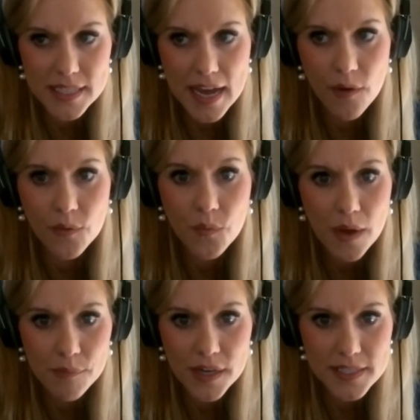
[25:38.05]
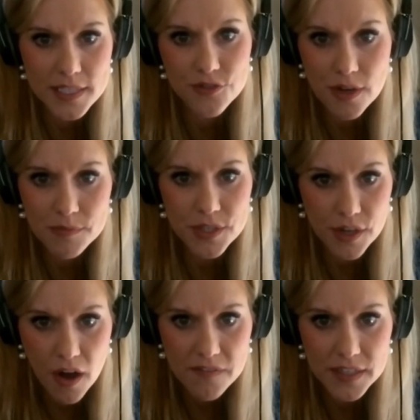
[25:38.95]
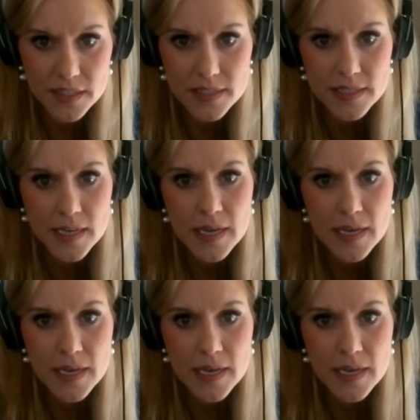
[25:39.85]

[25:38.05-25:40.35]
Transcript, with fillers: down when President Trump took office,